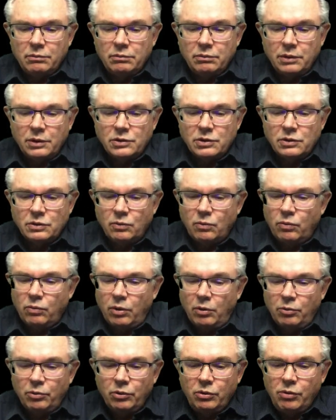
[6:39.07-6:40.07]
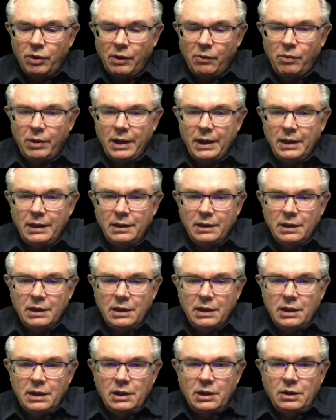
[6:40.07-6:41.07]
This is a real quick way.
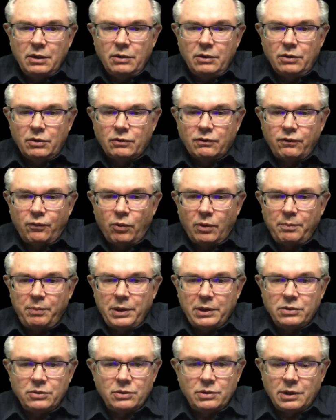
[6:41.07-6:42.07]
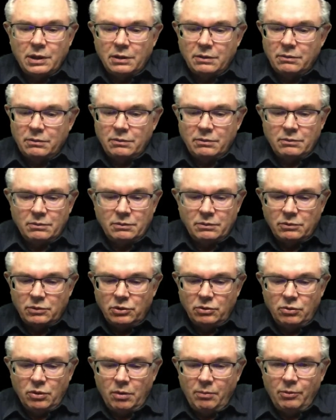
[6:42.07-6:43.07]
There's 4 pictures that
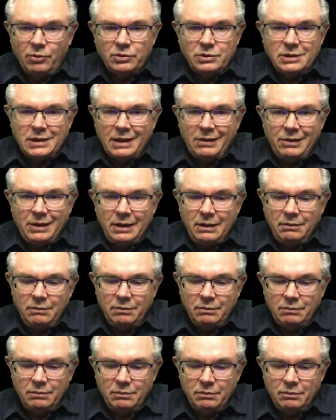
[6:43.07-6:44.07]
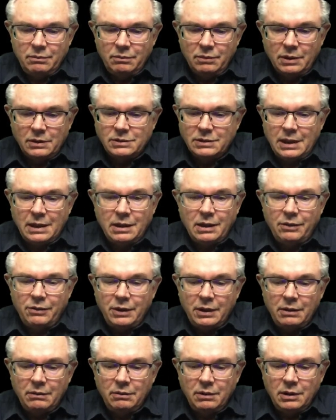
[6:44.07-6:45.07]
do almost nothing. They say
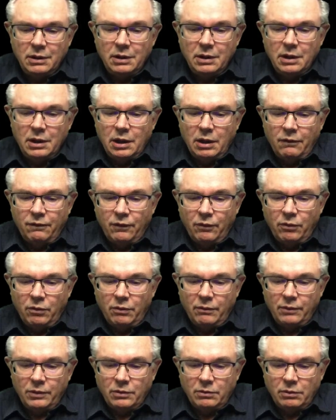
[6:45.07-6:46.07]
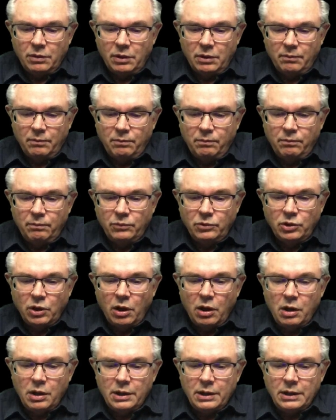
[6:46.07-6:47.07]
nothing. A photo of a
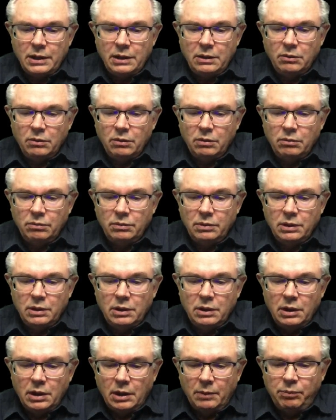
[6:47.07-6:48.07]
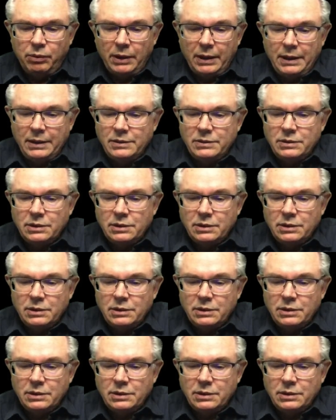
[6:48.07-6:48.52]
dog, an eagle, a place,